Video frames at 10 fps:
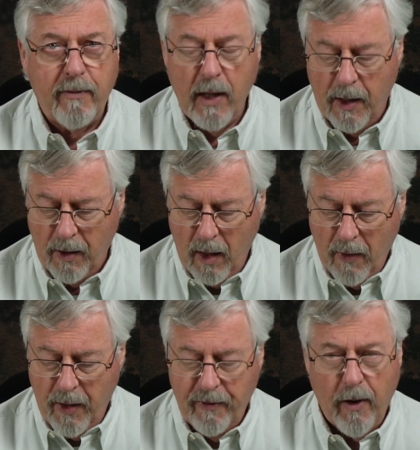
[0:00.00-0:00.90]
done,
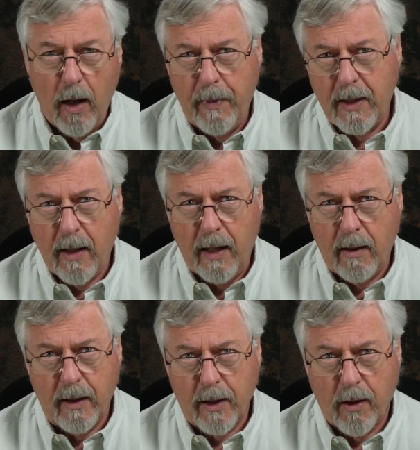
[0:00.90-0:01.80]
they've all been tied
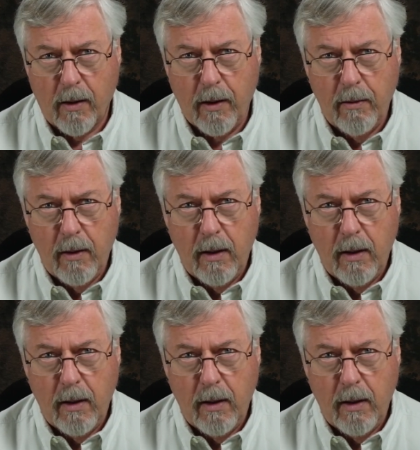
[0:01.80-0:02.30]
on this hook.